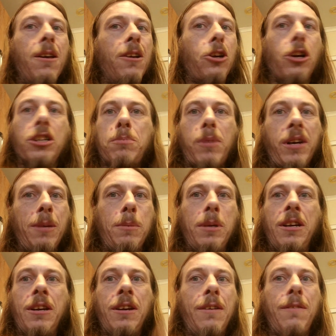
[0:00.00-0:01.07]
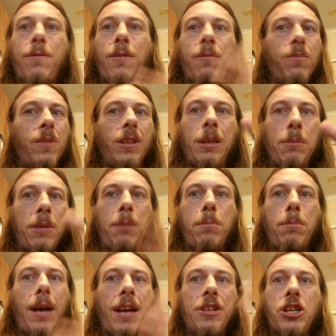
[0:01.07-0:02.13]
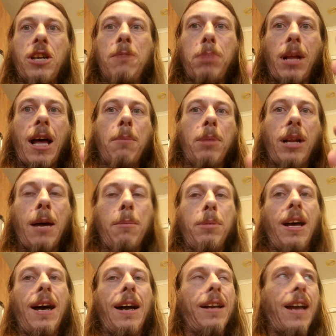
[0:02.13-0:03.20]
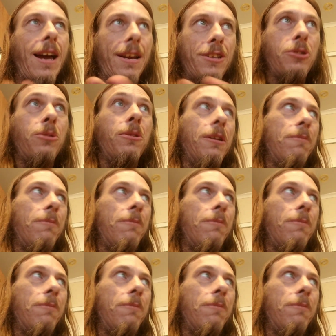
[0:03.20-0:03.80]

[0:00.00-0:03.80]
cost prohibitive, limited budget, blah, blah, blah. Can't do it.